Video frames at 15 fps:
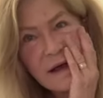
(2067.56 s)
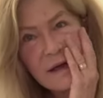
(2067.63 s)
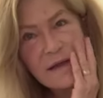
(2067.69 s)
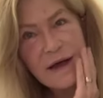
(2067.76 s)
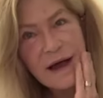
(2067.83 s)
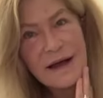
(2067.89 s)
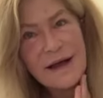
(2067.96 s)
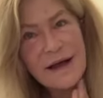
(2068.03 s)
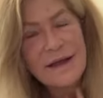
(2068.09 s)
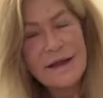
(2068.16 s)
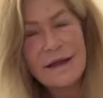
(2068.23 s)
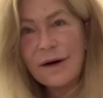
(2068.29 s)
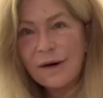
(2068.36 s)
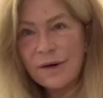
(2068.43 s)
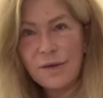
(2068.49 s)
that
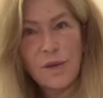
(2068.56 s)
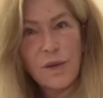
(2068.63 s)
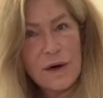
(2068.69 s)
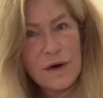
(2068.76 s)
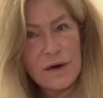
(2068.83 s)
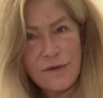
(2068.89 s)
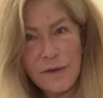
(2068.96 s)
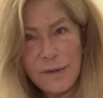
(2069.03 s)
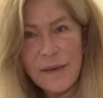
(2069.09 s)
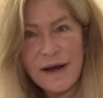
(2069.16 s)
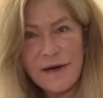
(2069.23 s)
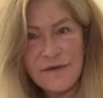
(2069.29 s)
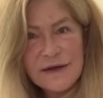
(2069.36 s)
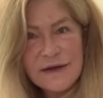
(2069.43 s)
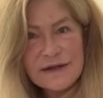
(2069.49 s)
there are wonderful
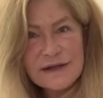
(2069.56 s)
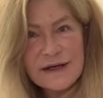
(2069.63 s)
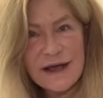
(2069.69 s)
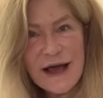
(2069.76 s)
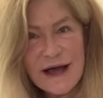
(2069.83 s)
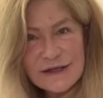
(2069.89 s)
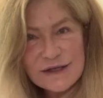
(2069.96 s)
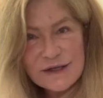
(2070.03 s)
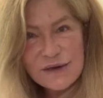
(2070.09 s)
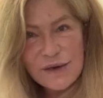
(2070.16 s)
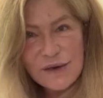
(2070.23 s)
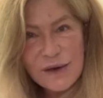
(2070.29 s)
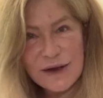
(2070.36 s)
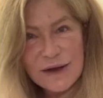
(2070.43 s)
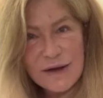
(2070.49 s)
benefits to castor
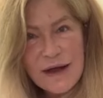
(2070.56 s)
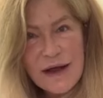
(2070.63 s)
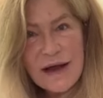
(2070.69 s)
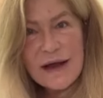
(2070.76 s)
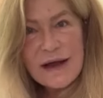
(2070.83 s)
oil.